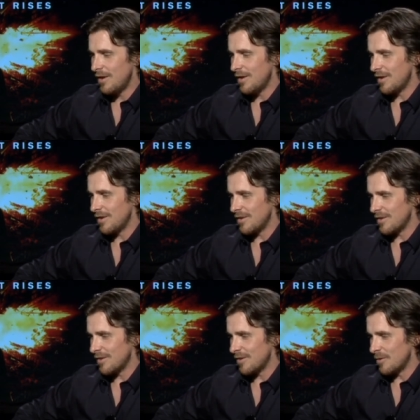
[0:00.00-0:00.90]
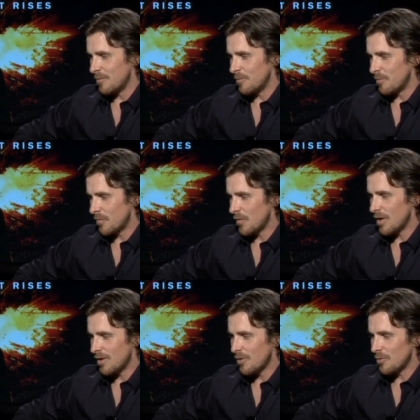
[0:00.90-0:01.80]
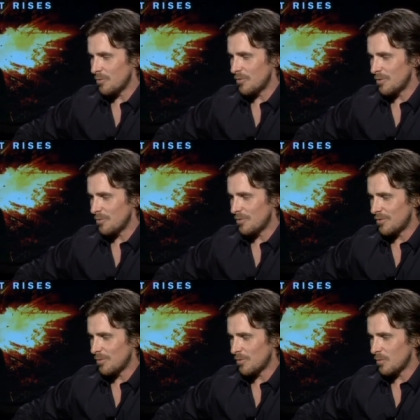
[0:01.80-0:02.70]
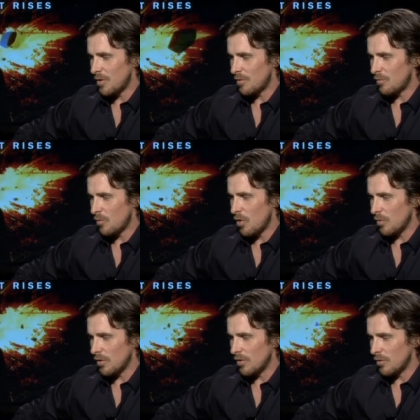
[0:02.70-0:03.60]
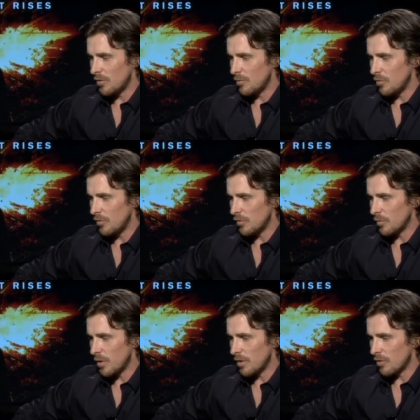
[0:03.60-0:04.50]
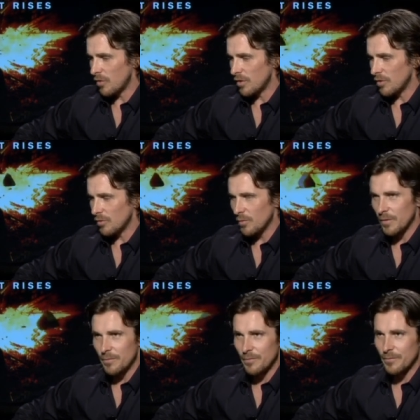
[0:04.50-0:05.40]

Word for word: And um, yeah, no, it was it was it was a meaningful moment. You know, these movies have meant a great deal to me